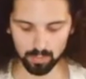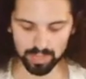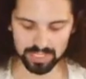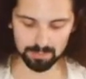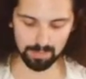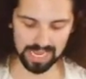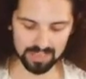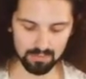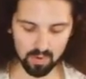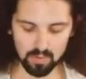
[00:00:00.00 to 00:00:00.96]
press
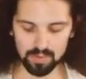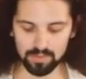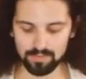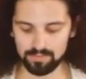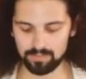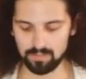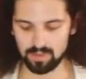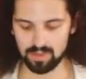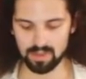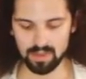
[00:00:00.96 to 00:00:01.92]
pad mode.
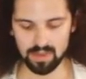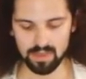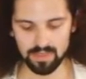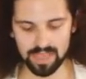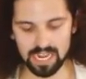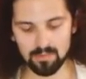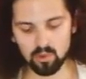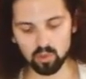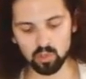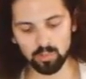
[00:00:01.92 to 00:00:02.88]
Then
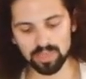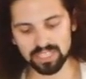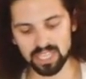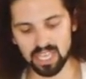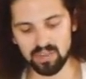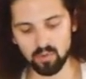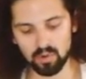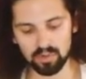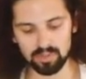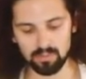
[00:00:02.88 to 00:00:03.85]
I'm going to press
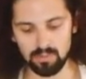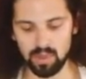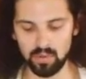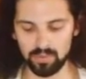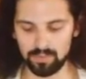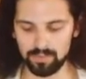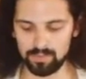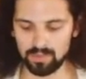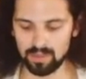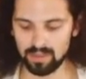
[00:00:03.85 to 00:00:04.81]
keyboard view.
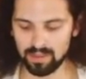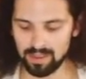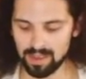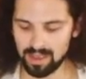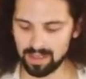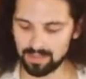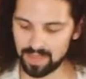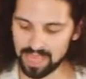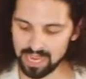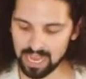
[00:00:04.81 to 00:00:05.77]

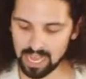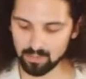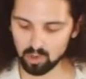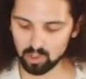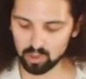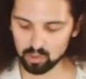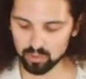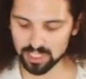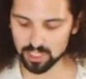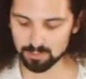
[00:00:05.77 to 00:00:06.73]
Then I'm going to
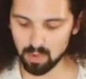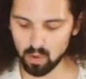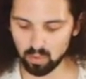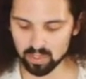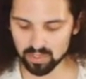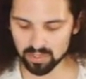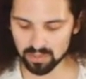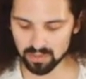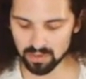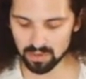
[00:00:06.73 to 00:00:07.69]
transpose
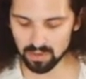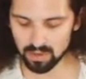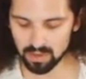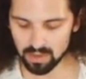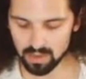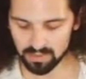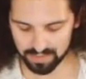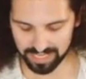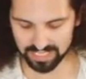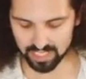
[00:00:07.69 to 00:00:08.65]

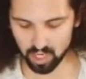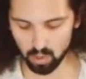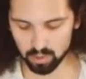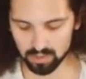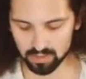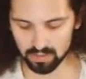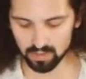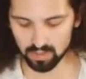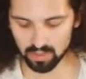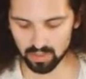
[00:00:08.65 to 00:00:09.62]
this note
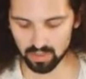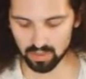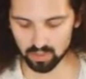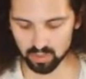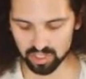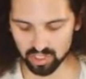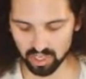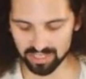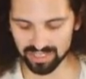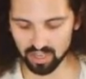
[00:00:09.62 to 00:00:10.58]
to
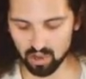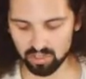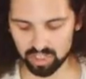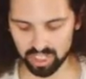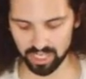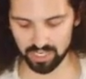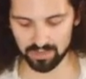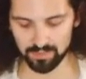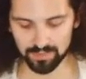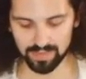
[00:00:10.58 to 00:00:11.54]
start on G,
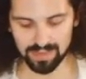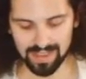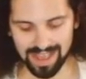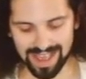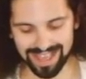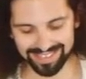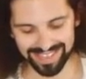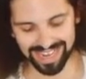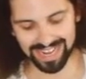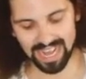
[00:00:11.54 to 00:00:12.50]
and
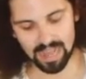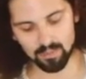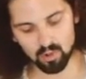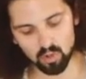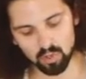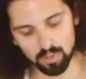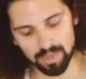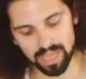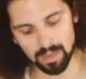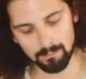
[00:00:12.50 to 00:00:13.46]
then I'm going to
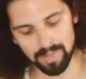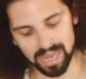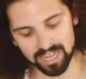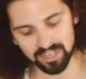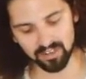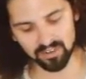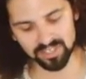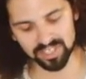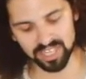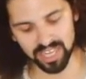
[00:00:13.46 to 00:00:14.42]
make a minor
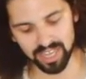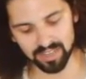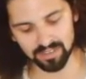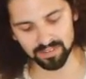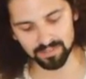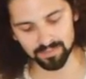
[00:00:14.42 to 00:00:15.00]
scale.